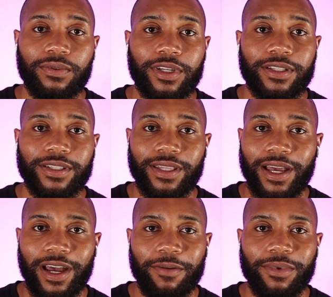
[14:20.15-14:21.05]
get into the
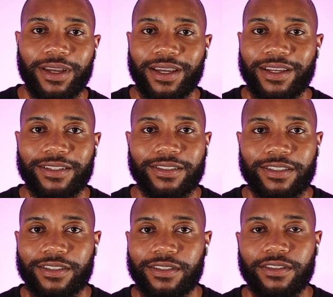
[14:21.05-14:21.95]
iPad
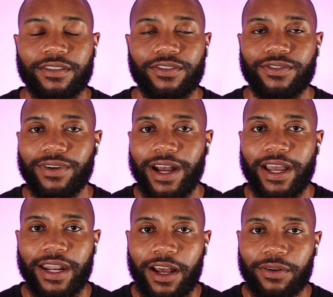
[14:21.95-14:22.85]
just to try
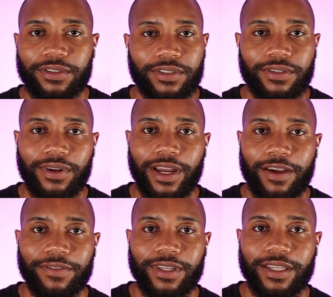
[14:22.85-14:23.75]
it out, so you don't
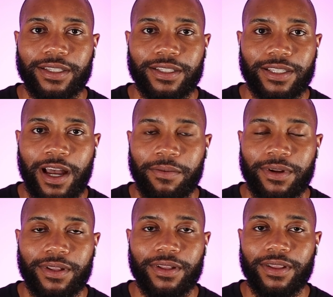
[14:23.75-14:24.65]
have to get the top of
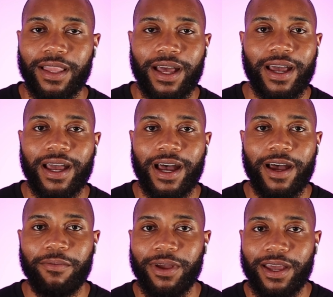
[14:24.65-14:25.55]
the line
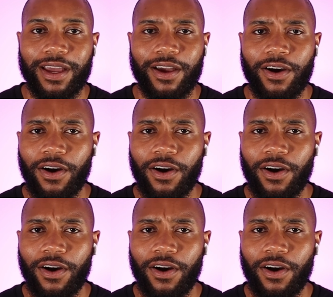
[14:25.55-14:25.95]
iPad,